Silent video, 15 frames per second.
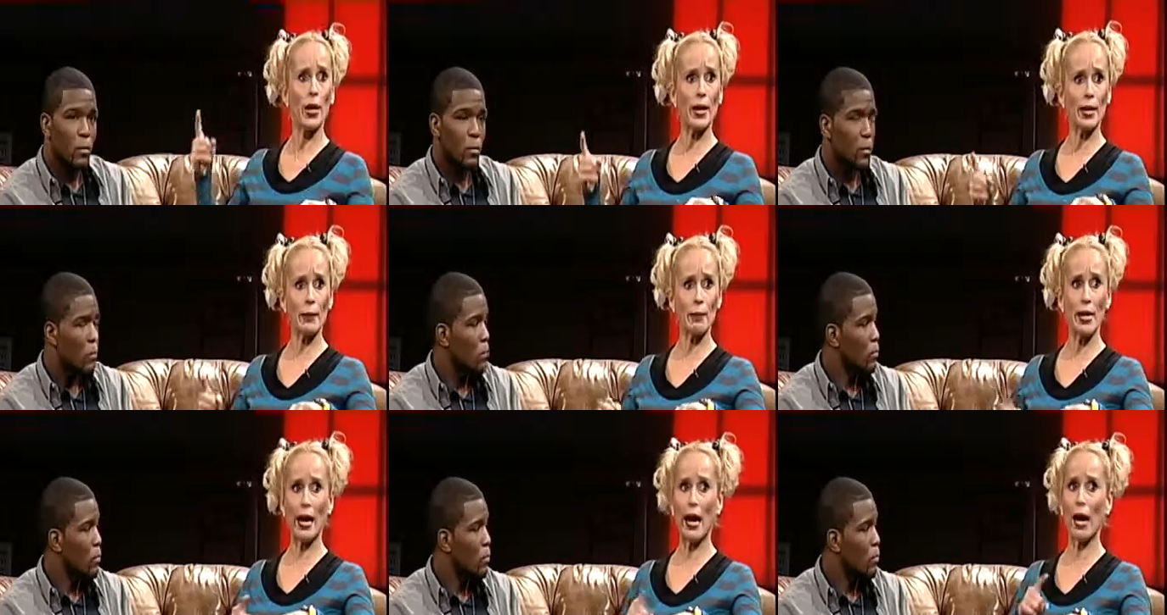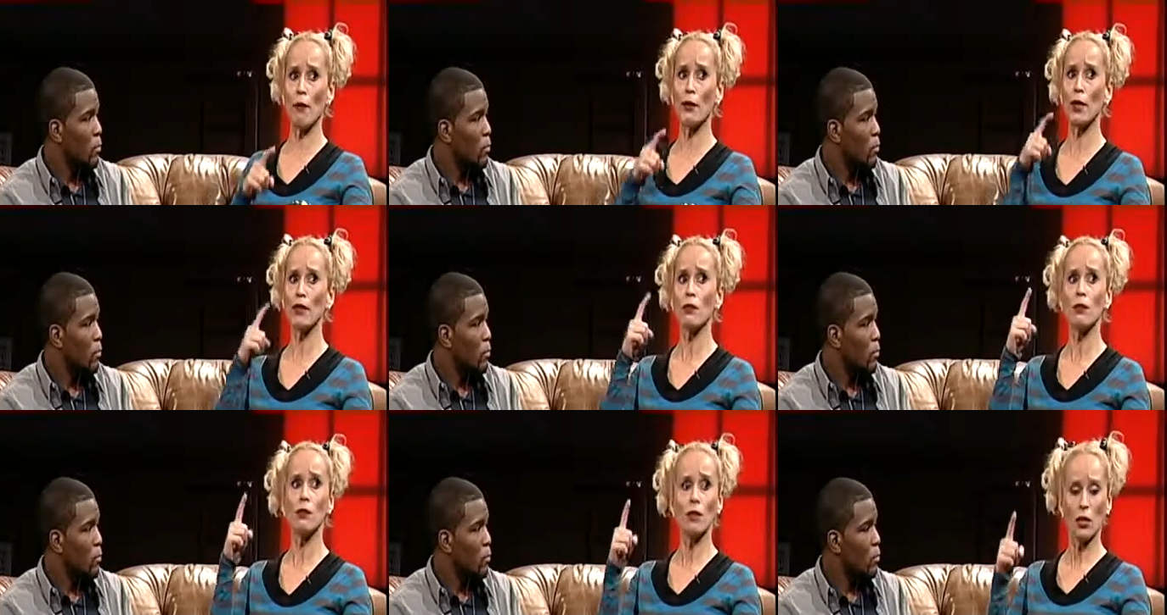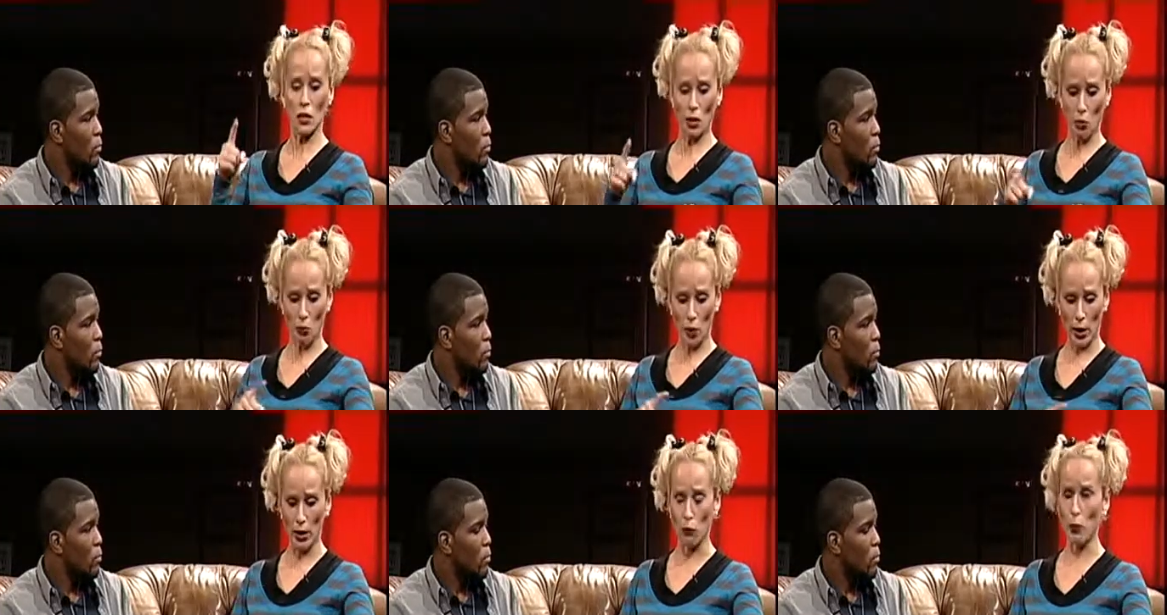Speaker 1: gonna be having
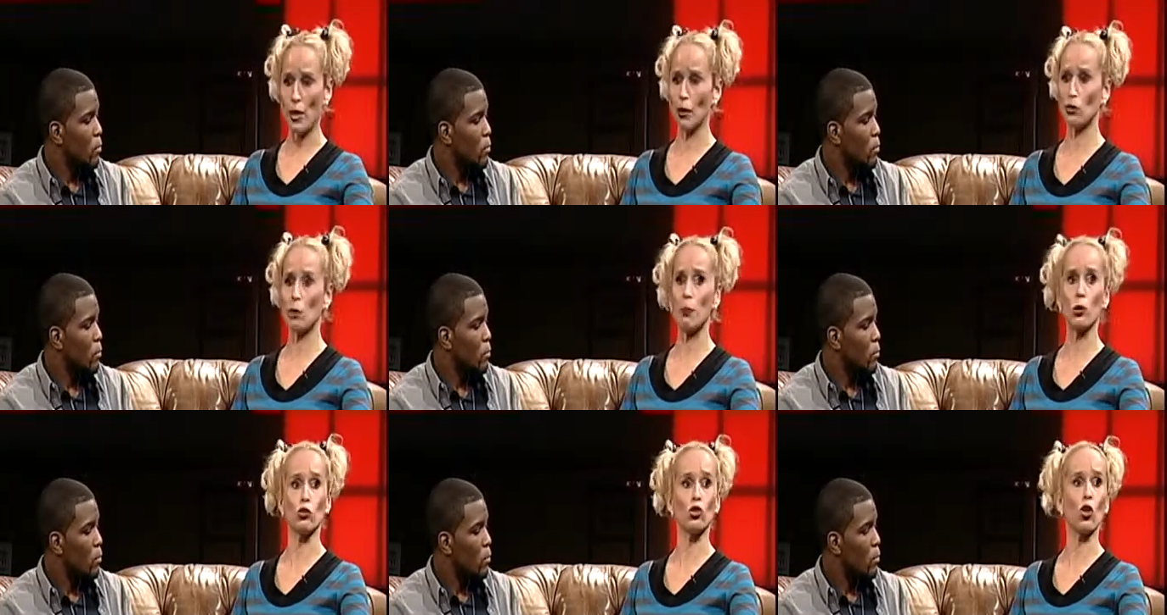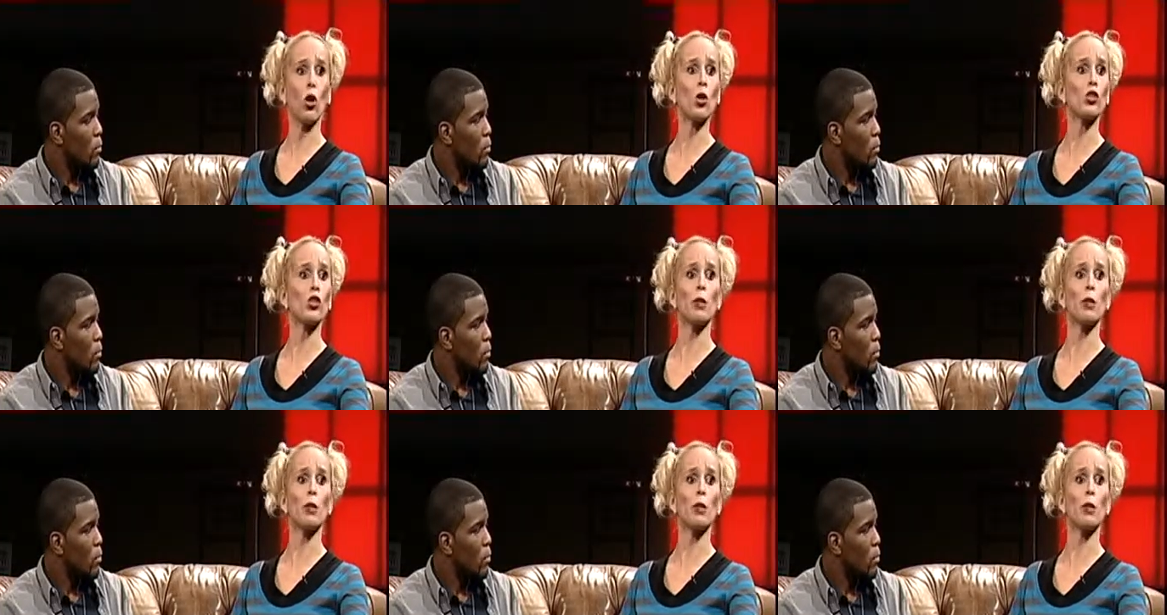what? We got to minutes. George, I